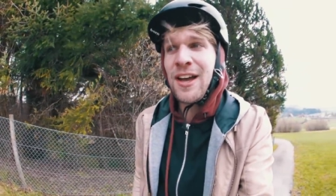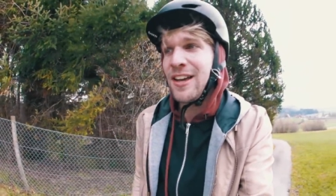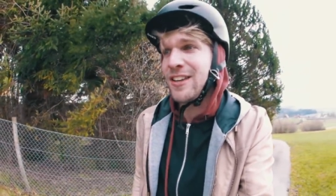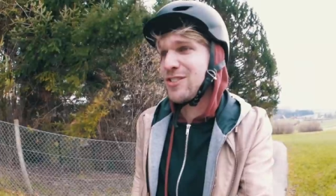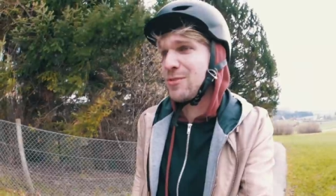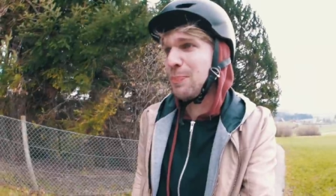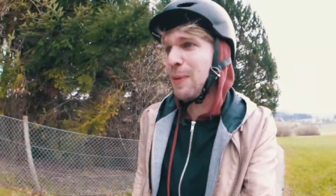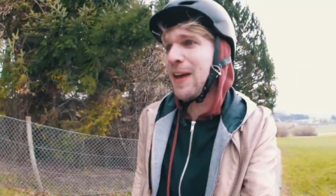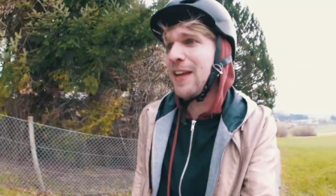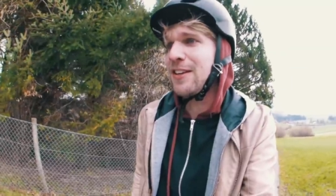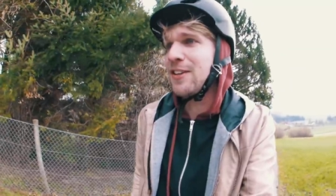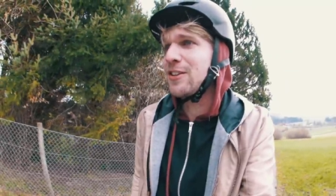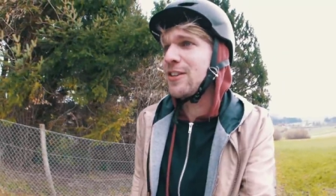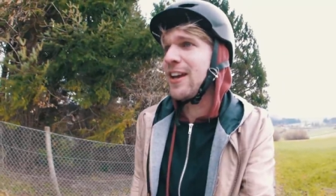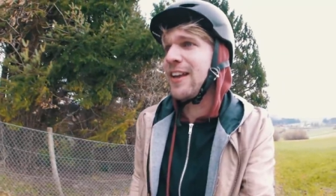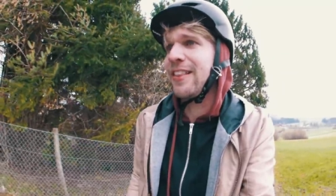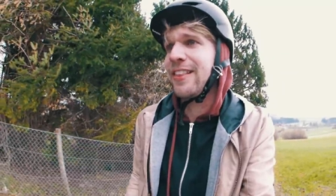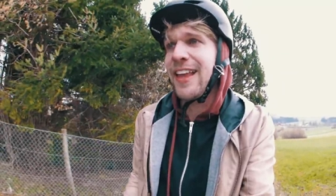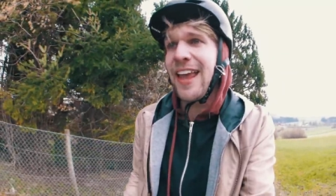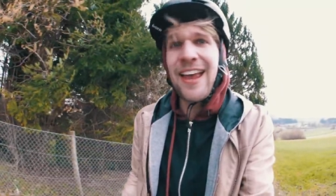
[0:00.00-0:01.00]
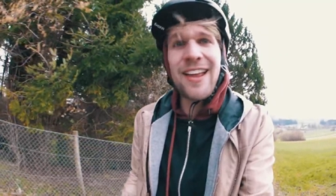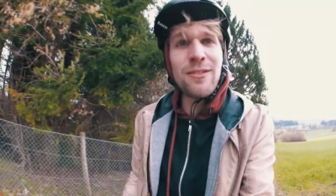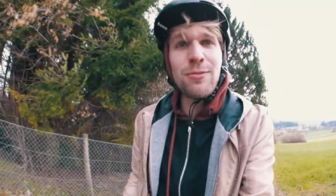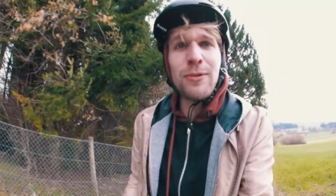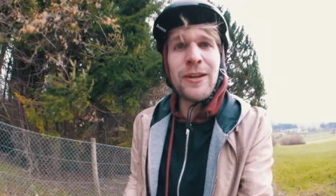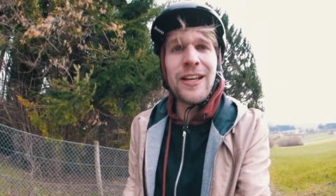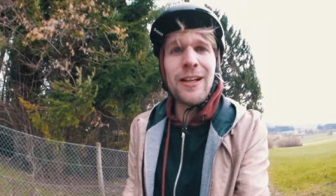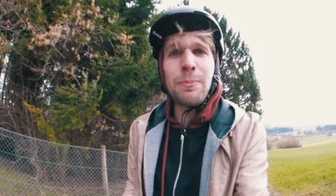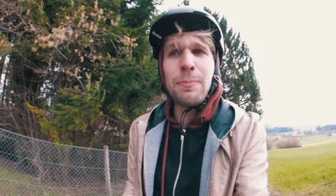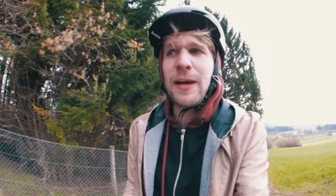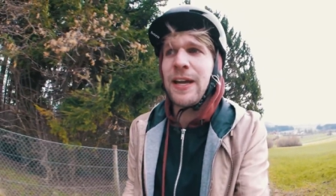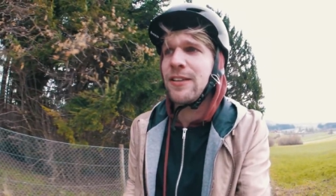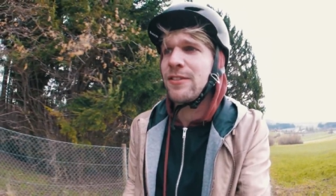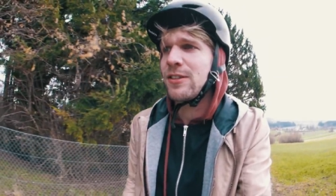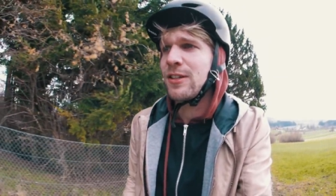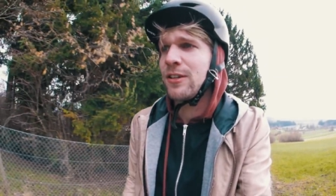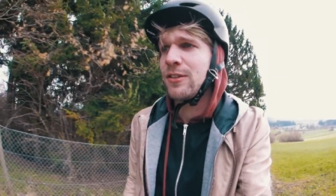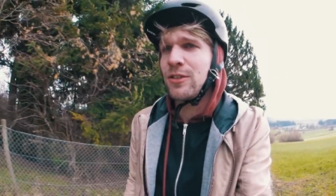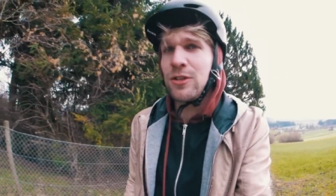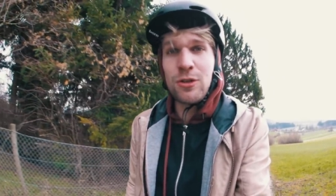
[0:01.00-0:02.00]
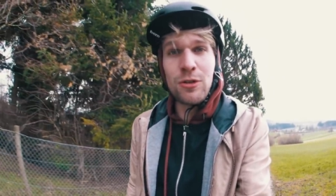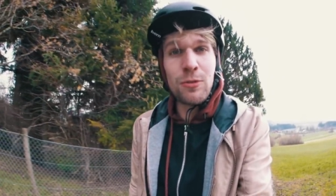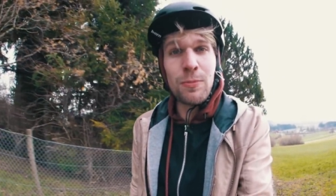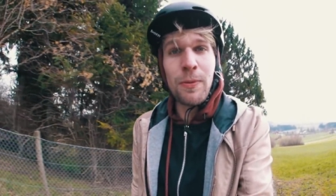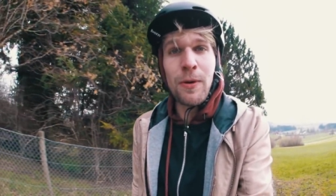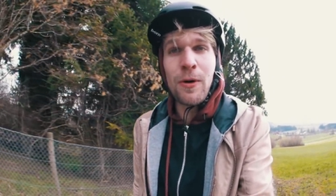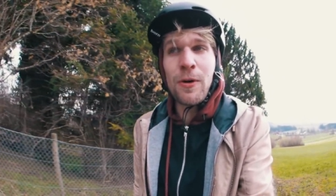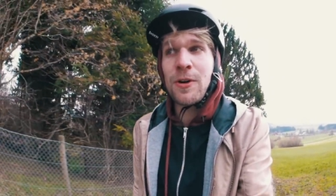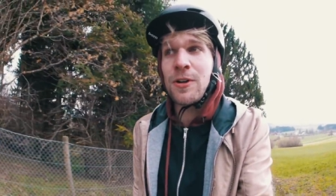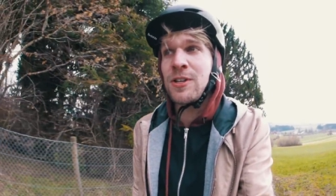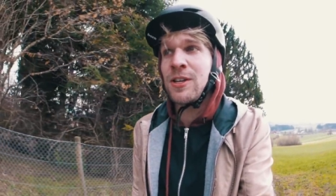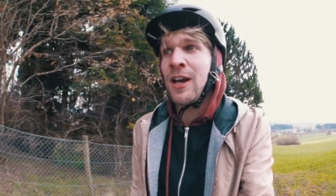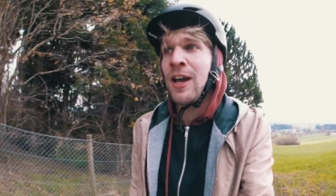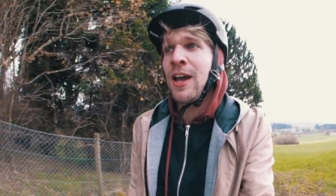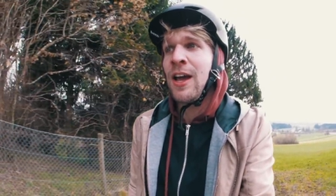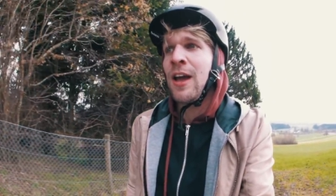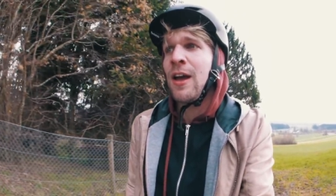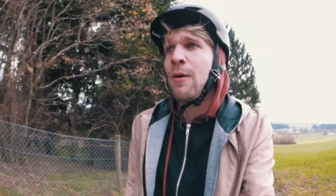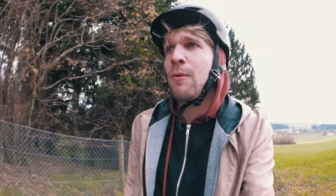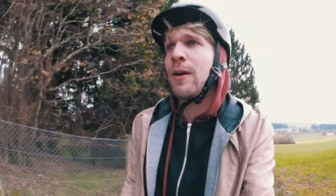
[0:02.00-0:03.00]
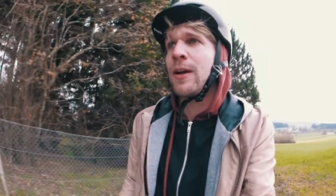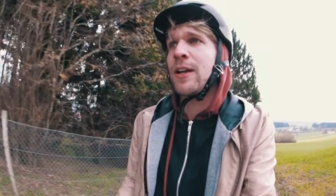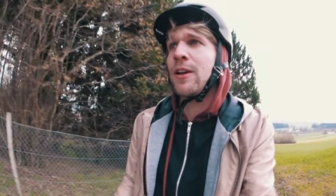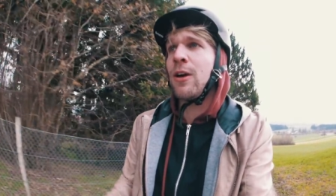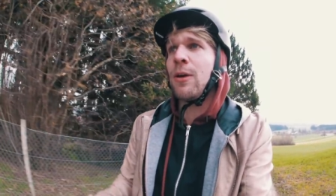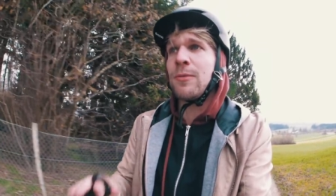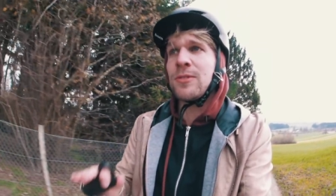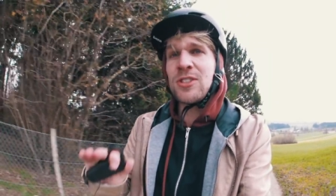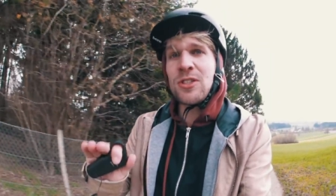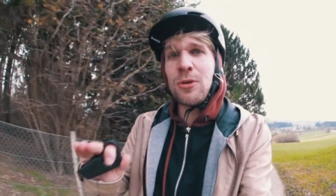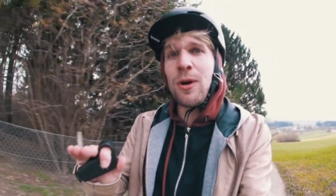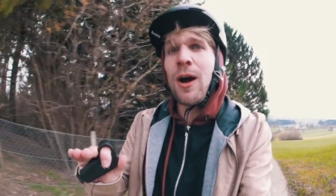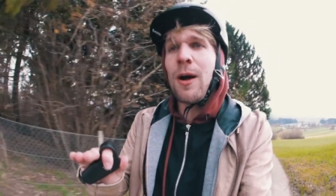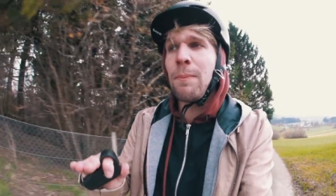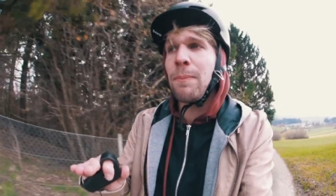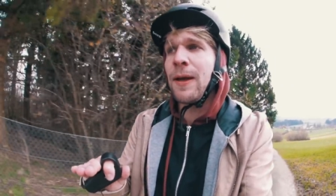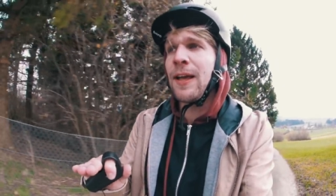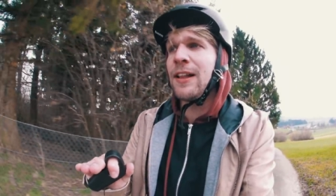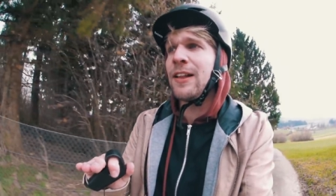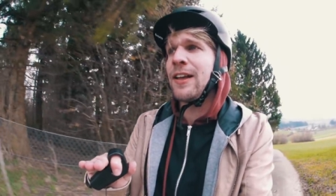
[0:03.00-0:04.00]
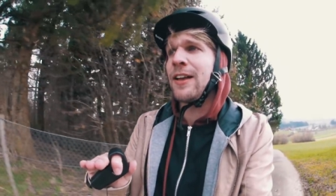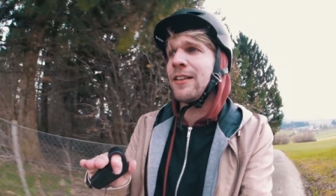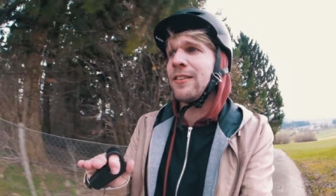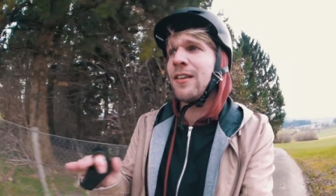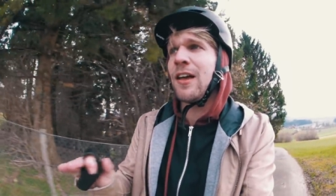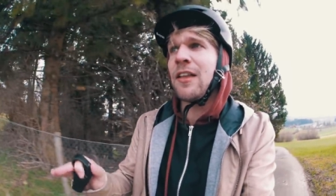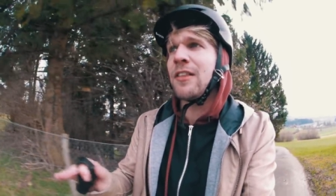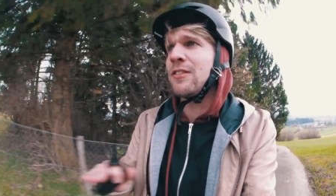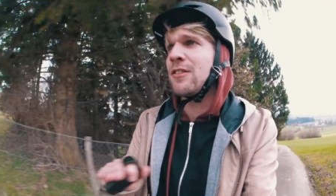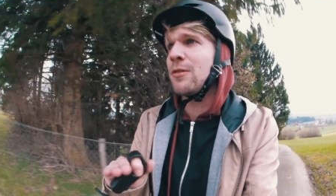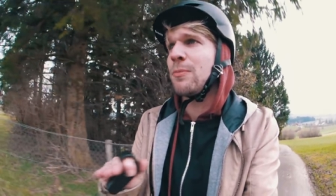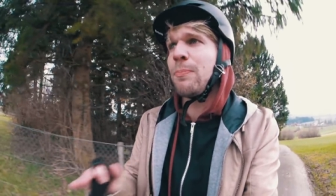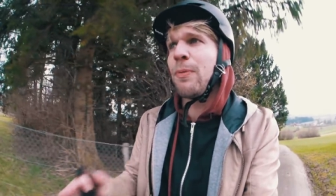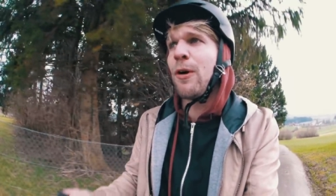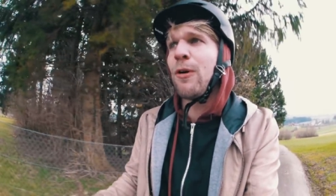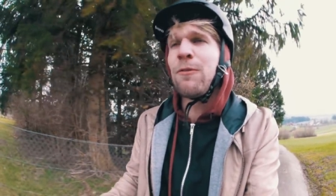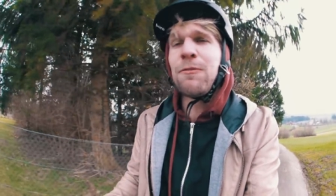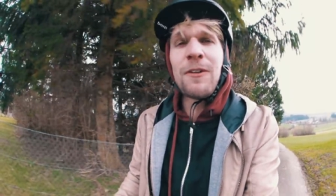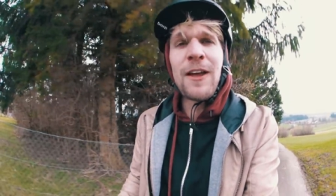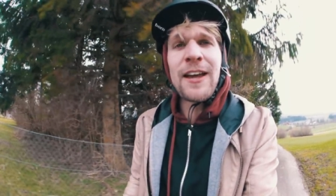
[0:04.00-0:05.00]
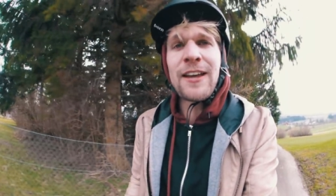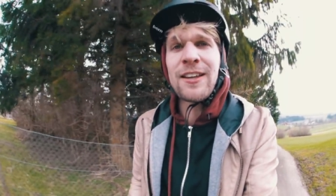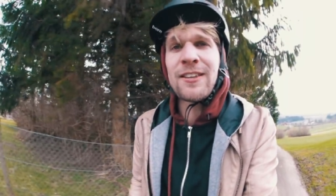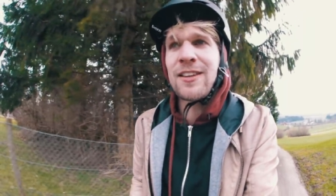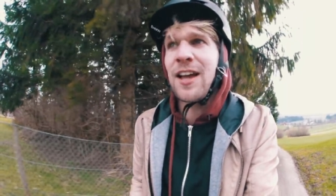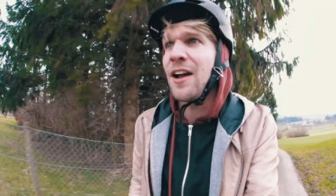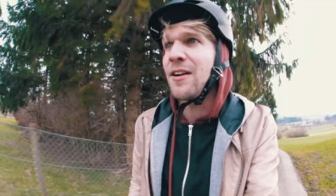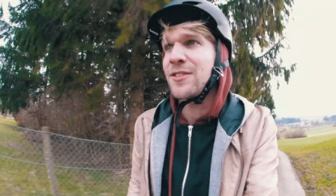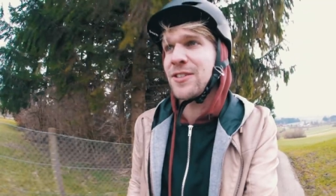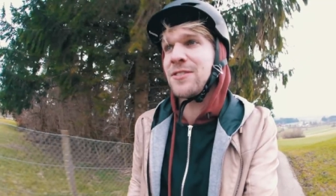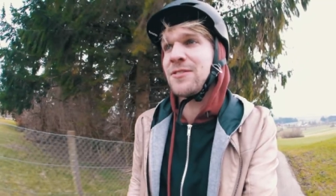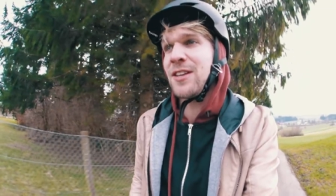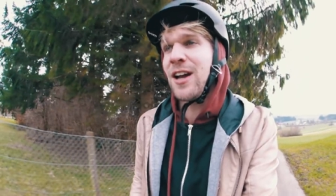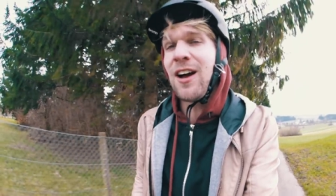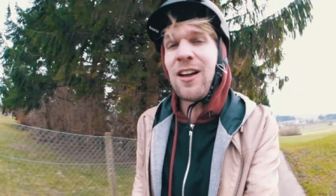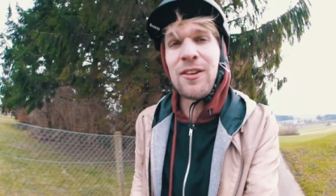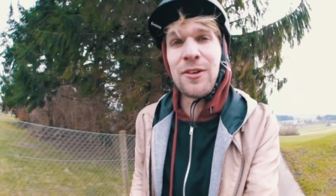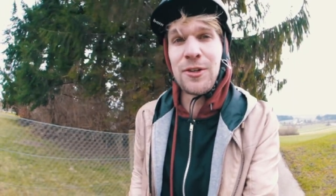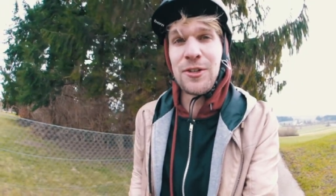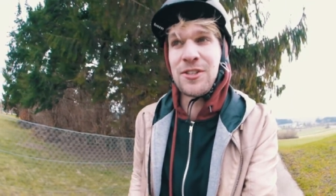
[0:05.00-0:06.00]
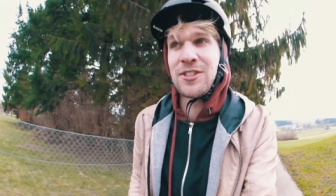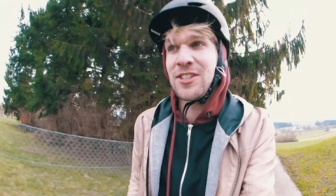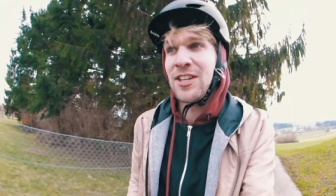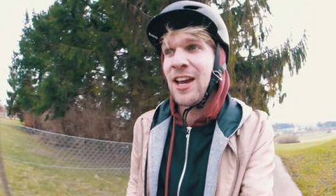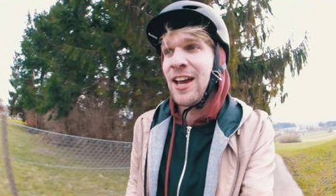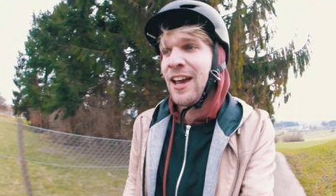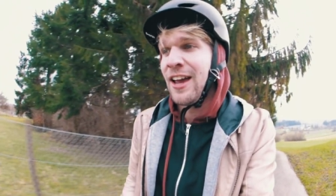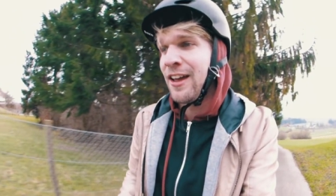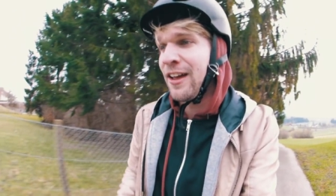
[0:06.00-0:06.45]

It's better than Land Wheel, better than Hue Board when it comes to uphill. And they're both like $1,000.